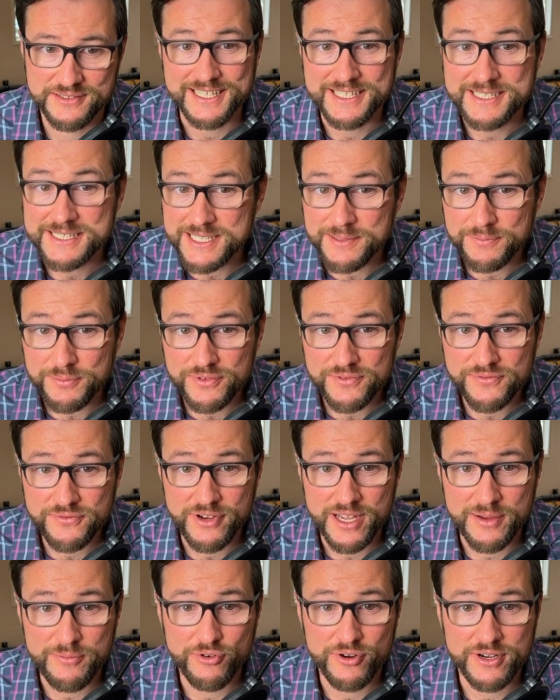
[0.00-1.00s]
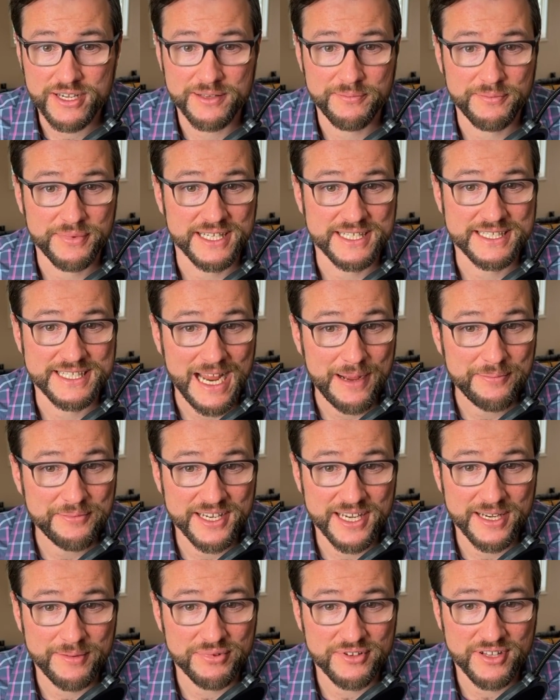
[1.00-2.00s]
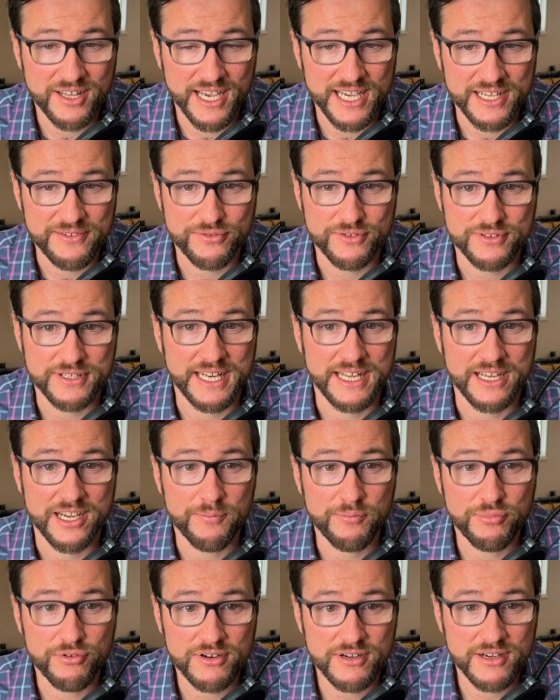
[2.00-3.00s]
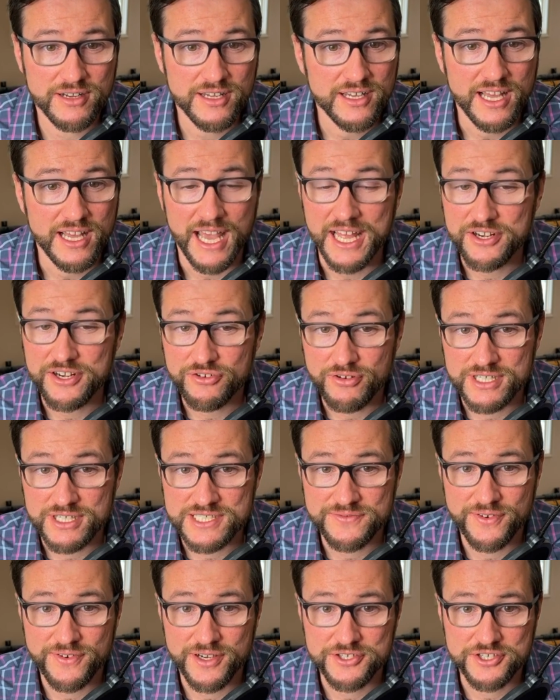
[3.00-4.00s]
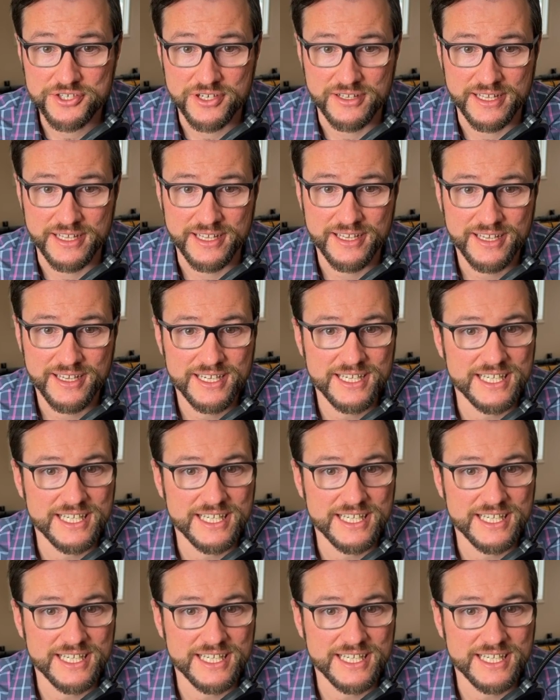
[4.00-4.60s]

This simple framework can be adapted and applied for leading upward and cross-functionally,